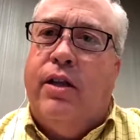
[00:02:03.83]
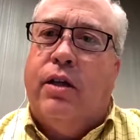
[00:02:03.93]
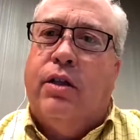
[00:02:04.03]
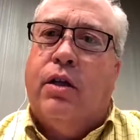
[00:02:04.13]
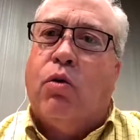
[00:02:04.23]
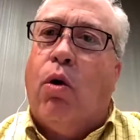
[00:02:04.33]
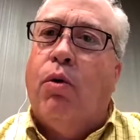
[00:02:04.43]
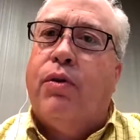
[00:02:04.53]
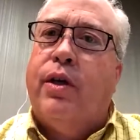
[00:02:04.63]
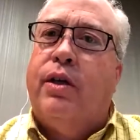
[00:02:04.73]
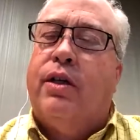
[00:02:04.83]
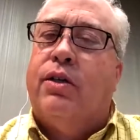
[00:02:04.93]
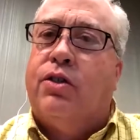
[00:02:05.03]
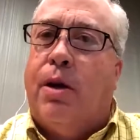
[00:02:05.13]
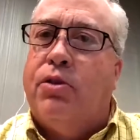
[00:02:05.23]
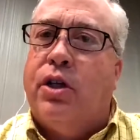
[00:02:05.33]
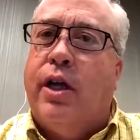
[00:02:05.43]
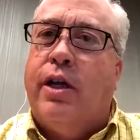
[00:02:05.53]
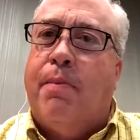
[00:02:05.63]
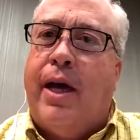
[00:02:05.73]
the growth in consumption
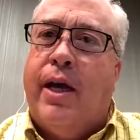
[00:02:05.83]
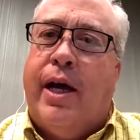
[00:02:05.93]
and demand,